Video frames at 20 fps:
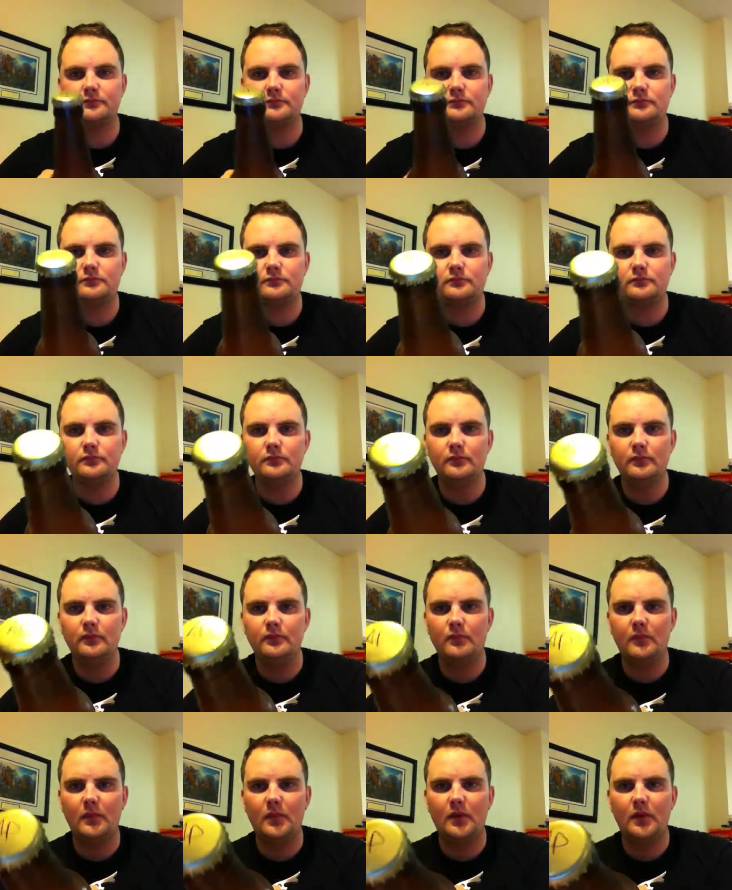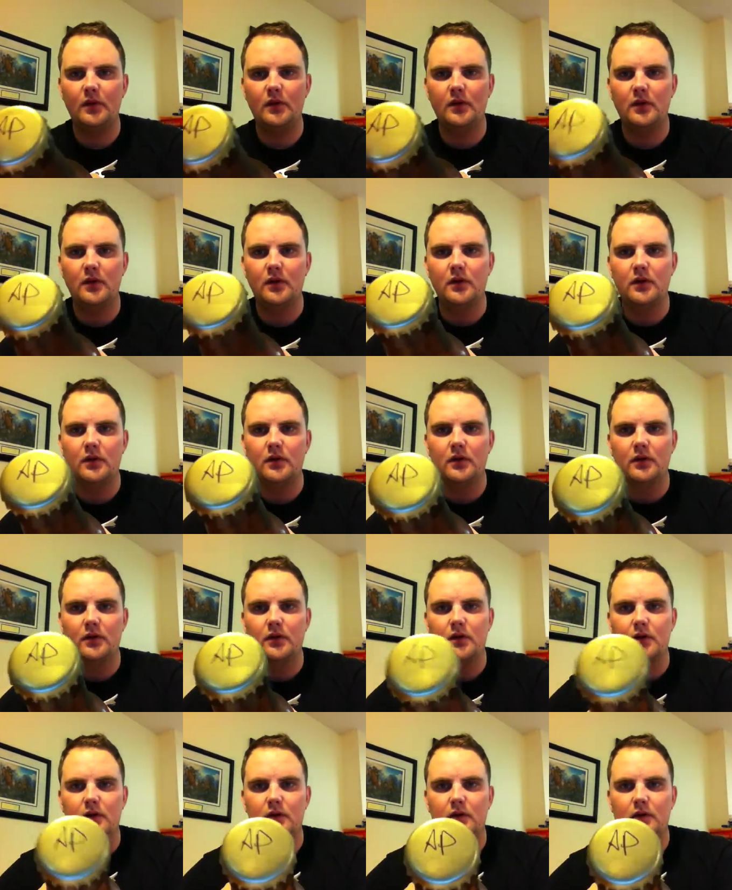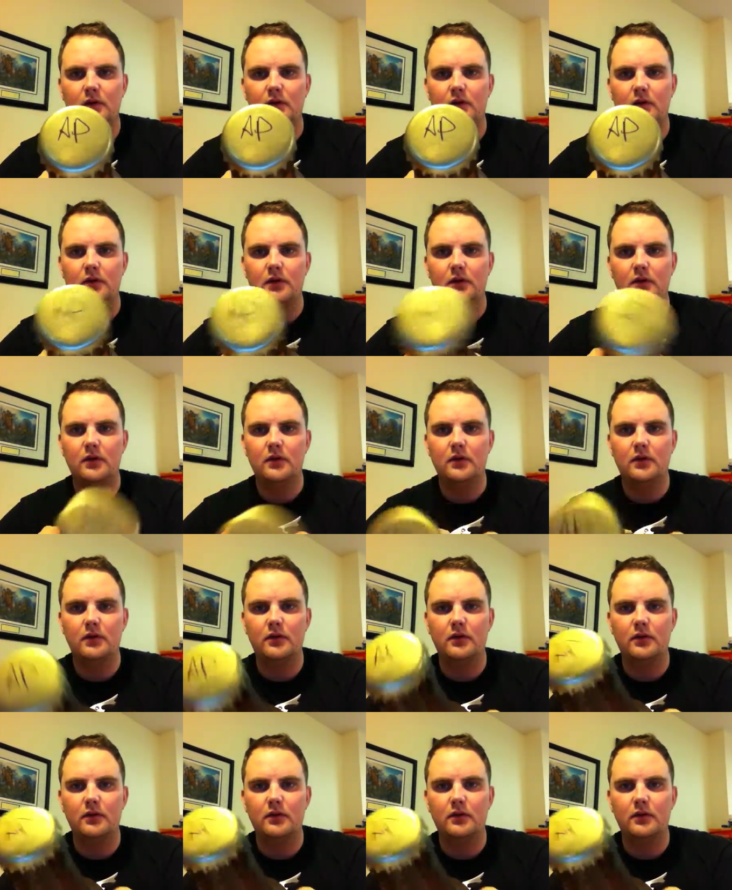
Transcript: Nothing is said.